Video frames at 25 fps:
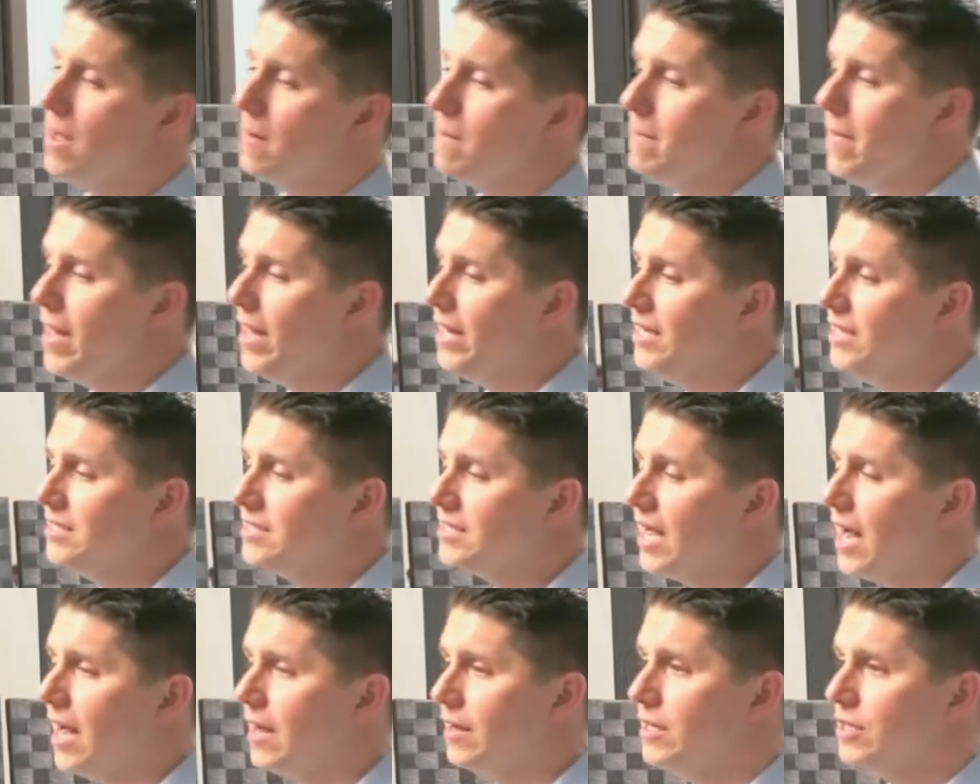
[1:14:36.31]
Many
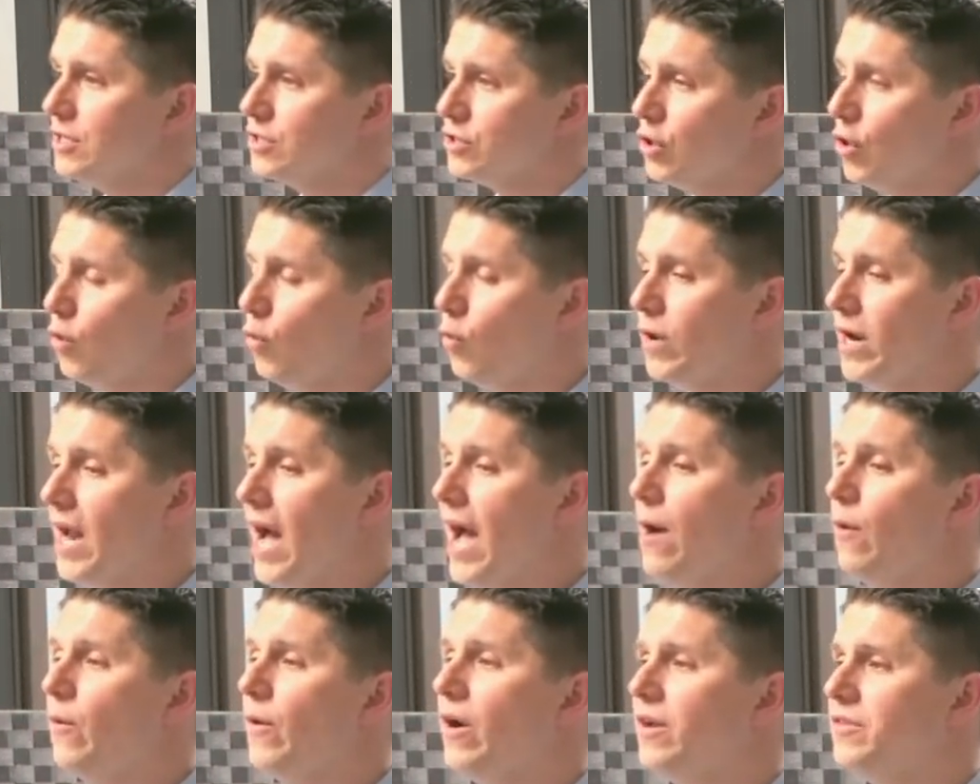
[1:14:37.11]
times, so when
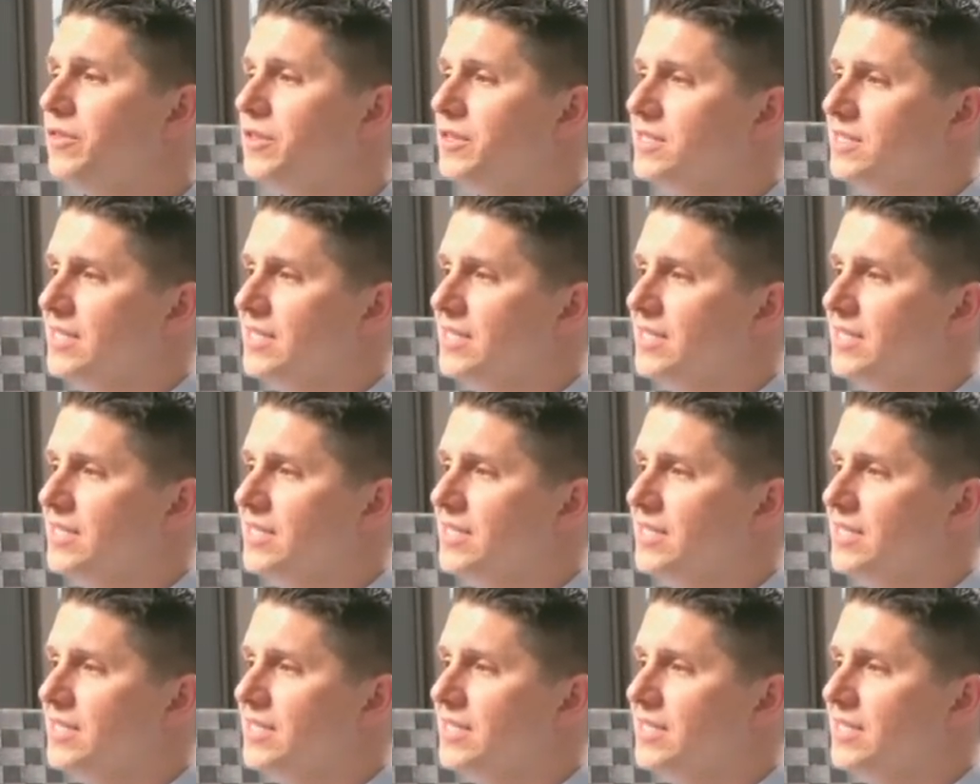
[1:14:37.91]
I wear the